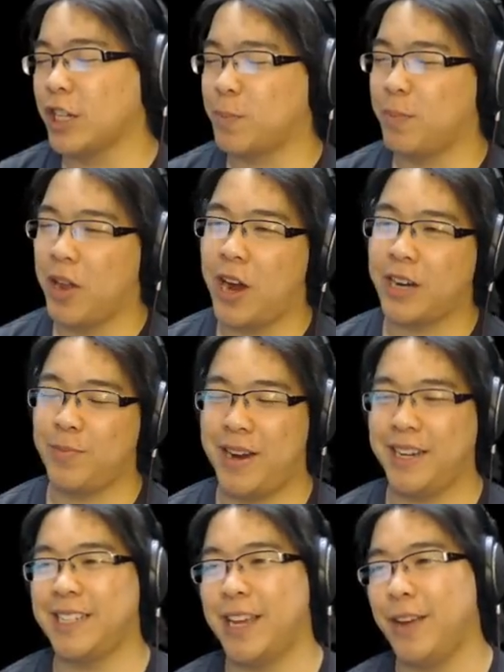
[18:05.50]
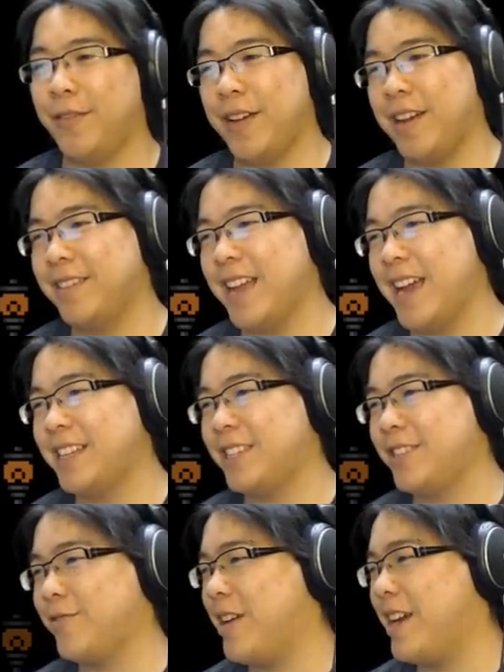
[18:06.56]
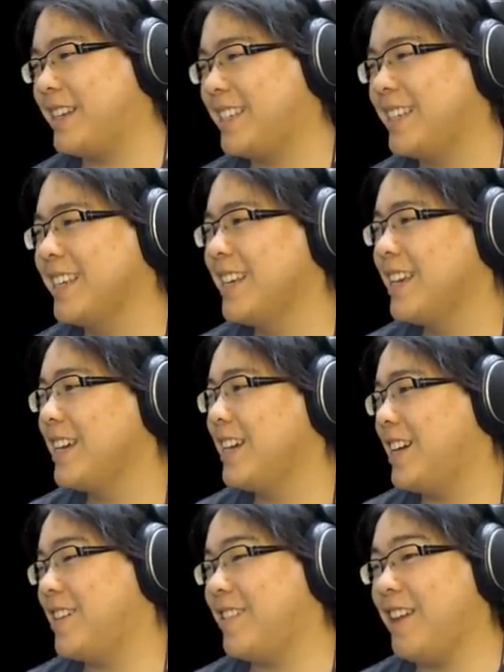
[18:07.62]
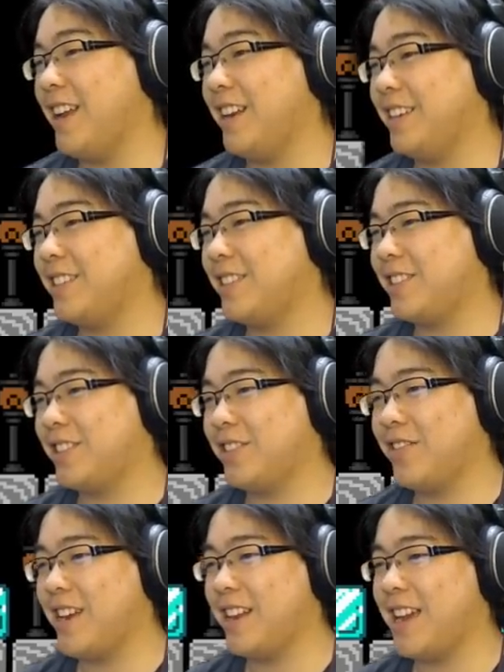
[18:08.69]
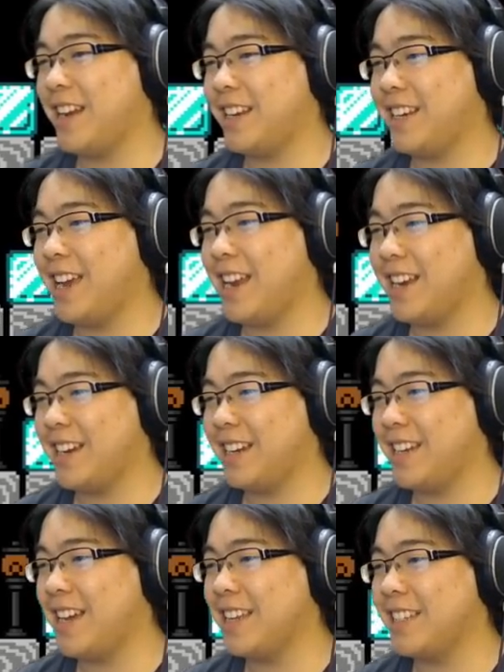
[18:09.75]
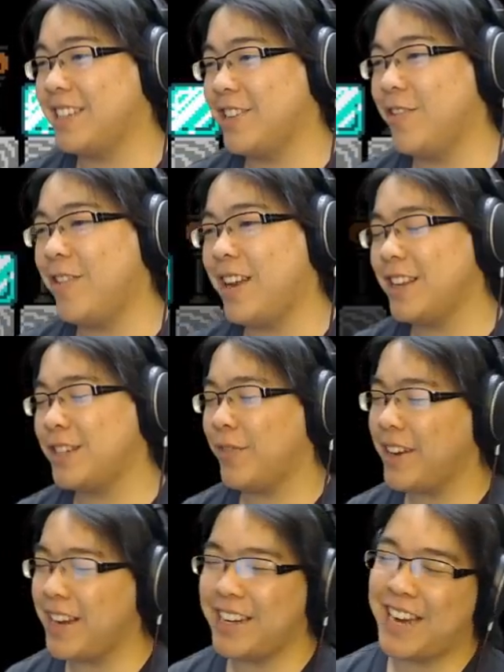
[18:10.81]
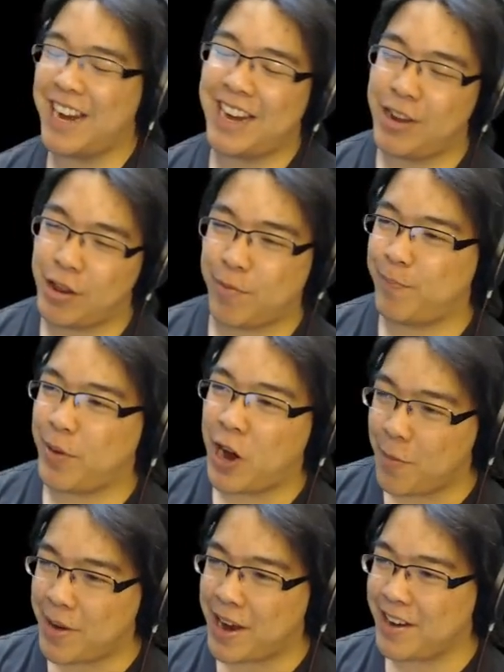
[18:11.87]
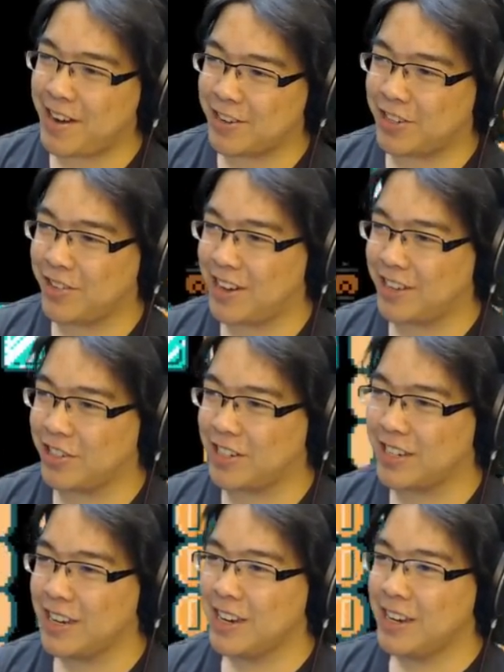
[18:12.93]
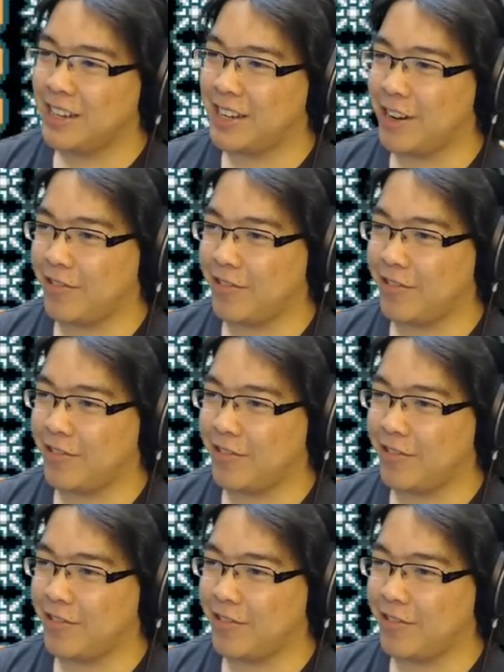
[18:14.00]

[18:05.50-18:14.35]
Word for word: just blocked myself out. That's great. Alright, let's try that again, I guess. You know what? Let's fucking get another bomb out here so I can just get